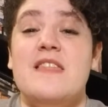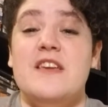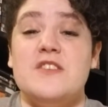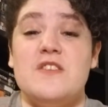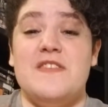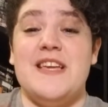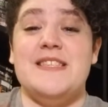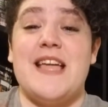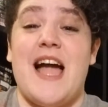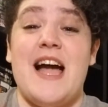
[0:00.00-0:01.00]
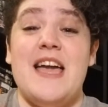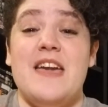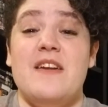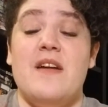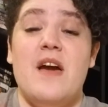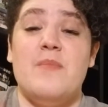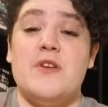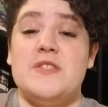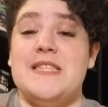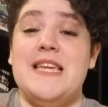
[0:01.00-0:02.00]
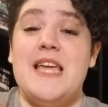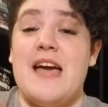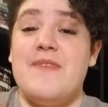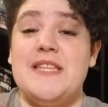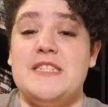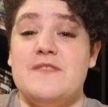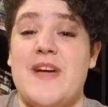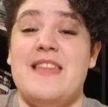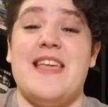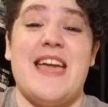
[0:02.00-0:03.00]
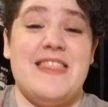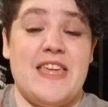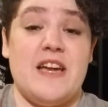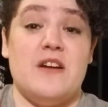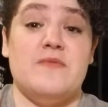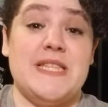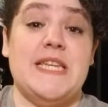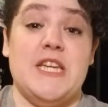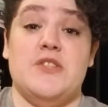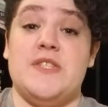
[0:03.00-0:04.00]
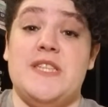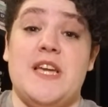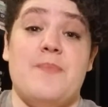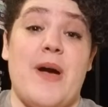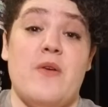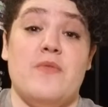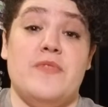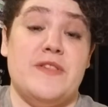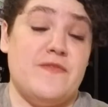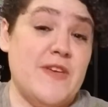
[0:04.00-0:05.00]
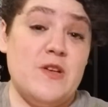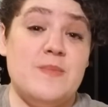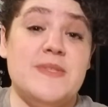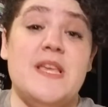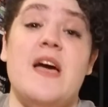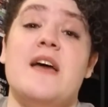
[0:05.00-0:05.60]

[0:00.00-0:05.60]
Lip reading: These are things that I personally have identified that I think are really interesting about the films.